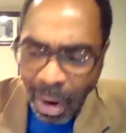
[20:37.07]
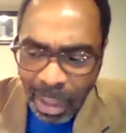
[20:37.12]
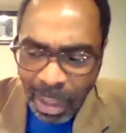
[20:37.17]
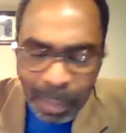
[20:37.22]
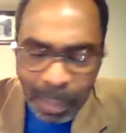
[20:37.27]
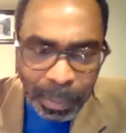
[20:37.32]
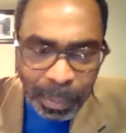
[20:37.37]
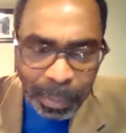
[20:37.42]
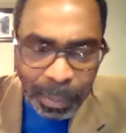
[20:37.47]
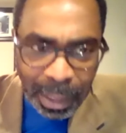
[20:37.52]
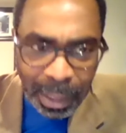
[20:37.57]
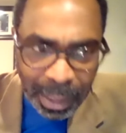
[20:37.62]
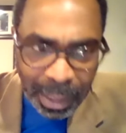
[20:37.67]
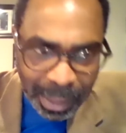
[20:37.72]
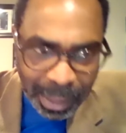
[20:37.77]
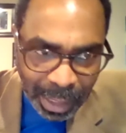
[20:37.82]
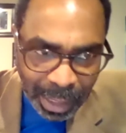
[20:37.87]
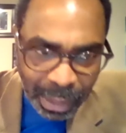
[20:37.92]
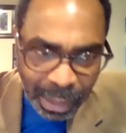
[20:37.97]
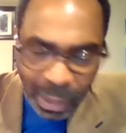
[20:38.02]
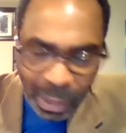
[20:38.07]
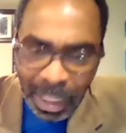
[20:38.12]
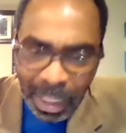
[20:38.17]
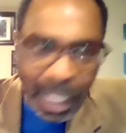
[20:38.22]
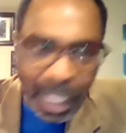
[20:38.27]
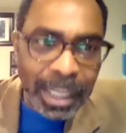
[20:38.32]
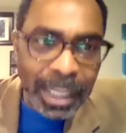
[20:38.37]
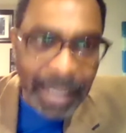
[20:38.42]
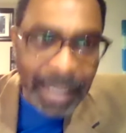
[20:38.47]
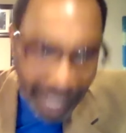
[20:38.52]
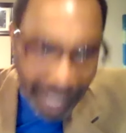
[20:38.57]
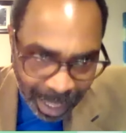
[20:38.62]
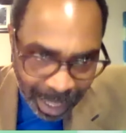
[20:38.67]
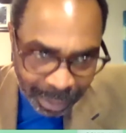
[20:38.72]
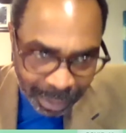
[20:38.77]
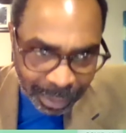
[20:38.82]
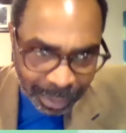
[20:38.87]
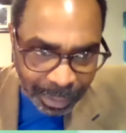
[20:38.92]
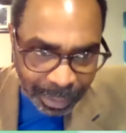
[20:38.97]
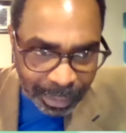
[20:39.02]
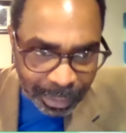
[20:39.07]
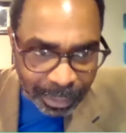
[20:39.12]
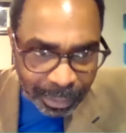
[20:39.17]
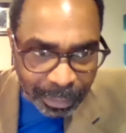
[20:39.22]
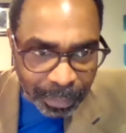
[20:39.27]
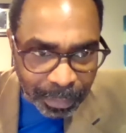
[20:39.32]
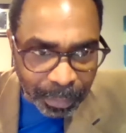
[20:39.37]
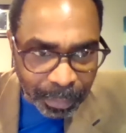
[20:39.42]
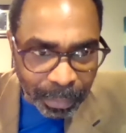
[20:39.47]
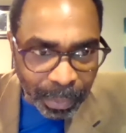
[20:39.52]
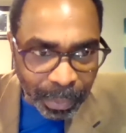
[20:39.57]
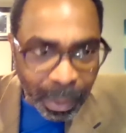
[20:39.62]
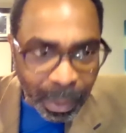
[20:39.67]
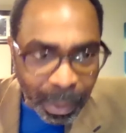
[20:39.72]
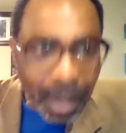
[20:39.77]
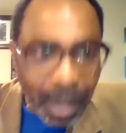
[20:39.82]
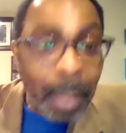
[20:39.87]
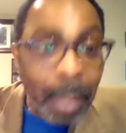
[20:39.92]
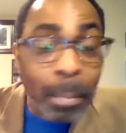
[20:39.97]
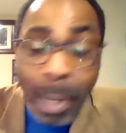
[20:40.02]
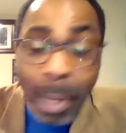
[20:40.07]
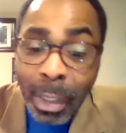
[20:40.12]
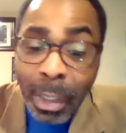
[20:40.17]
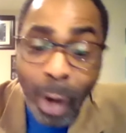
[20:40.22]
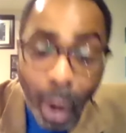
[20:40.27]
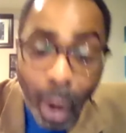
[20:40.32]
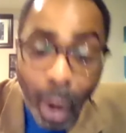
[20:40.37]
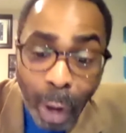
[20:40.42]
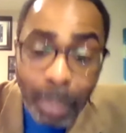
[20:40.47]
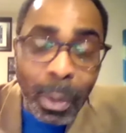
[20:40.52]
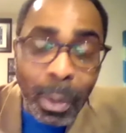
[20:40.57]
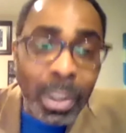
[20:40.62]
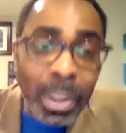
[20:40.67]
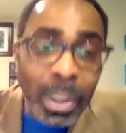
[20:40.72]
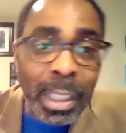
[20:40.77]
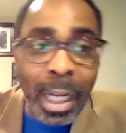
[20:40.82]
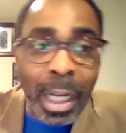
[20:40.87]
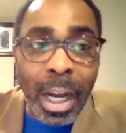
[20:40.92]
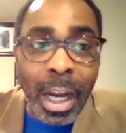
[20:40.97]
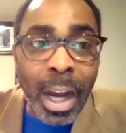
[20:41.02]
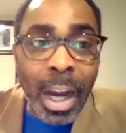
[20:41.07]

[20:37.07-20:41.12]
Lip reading: hospitalization, and death, but almost 100%